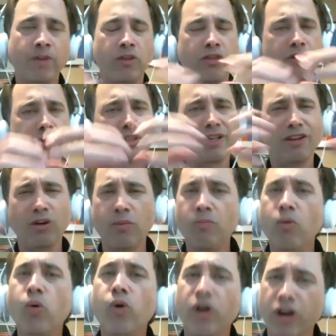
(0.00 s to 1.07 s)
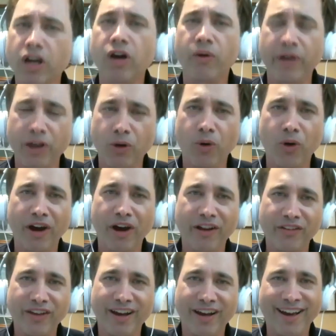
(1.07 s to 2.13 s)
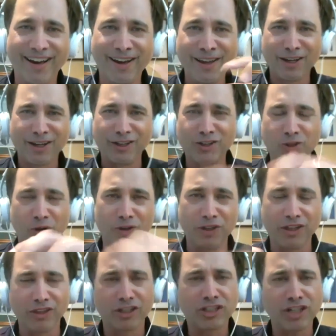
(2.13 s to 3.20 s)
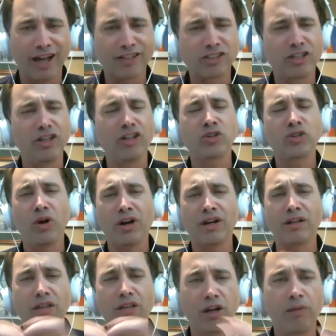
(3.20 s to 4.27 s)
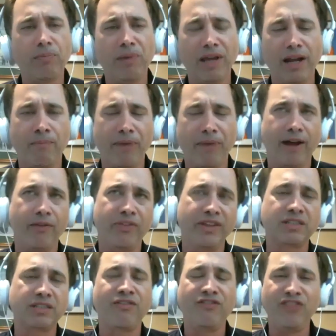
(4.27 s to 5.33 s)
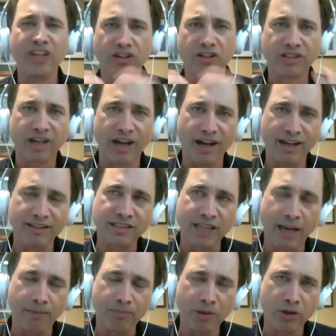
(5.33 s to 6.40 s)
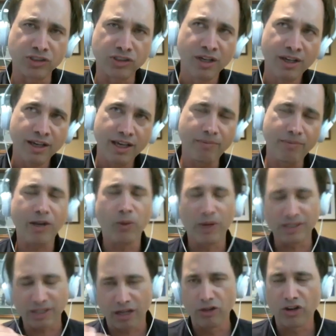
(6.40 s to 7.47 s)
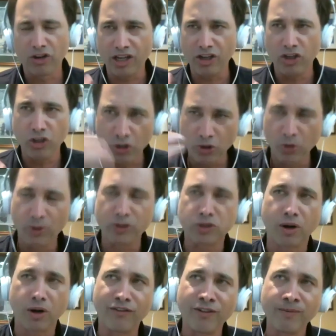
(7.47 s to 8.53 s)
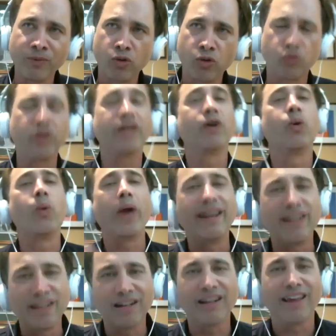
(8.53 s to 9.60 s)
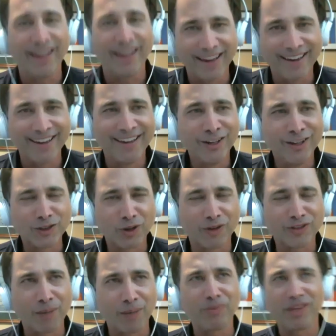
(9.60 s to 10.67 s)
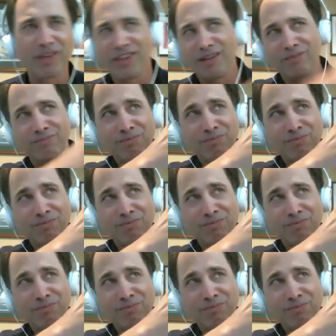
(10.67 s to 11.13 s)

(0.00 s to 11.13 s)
there's a little more going on uh, controlling the shots. Can you talk a little bit about this field concept? Because in many ways, I look at you as sort of reawakening, sort of something that,